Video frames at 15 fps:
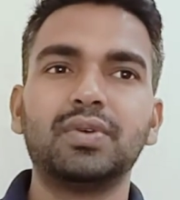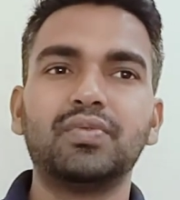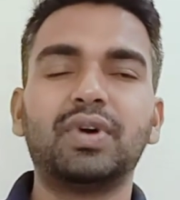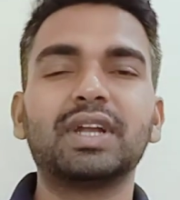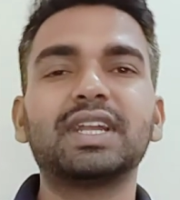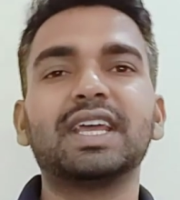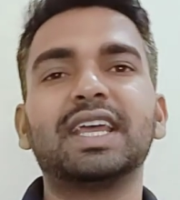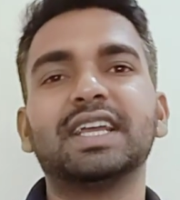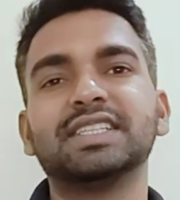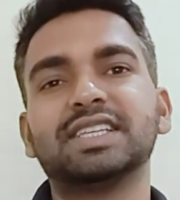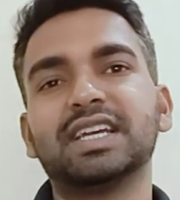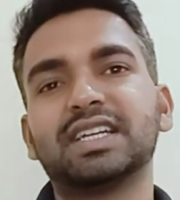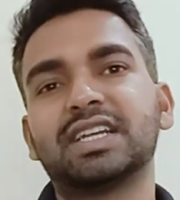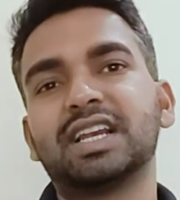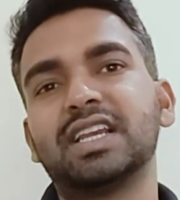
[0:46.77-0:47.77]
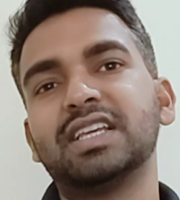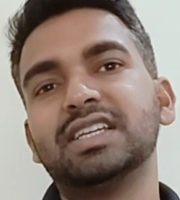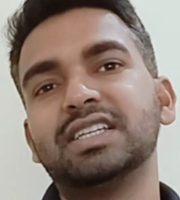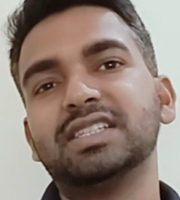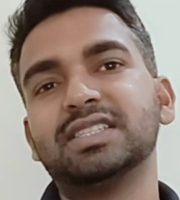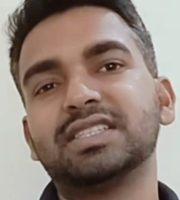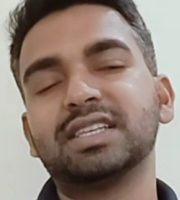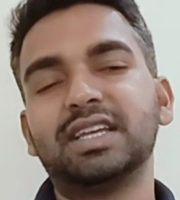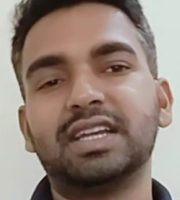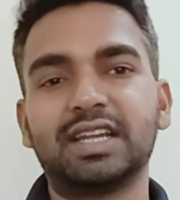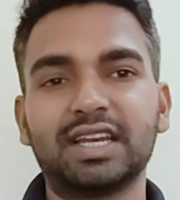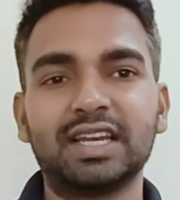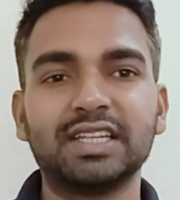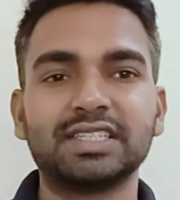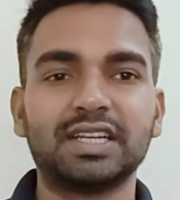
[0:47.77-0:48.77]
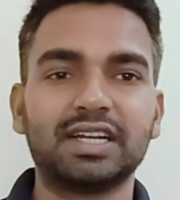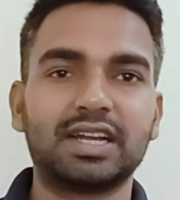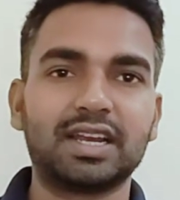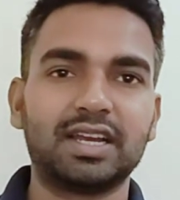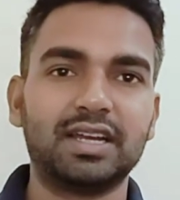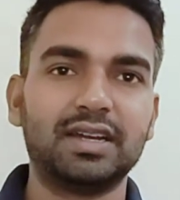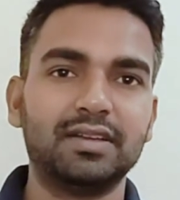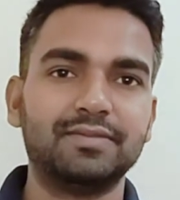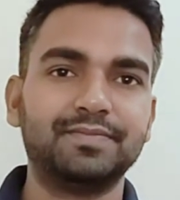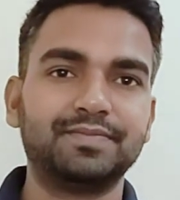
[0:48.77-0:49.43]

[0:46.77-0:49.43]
what exactly is international trade?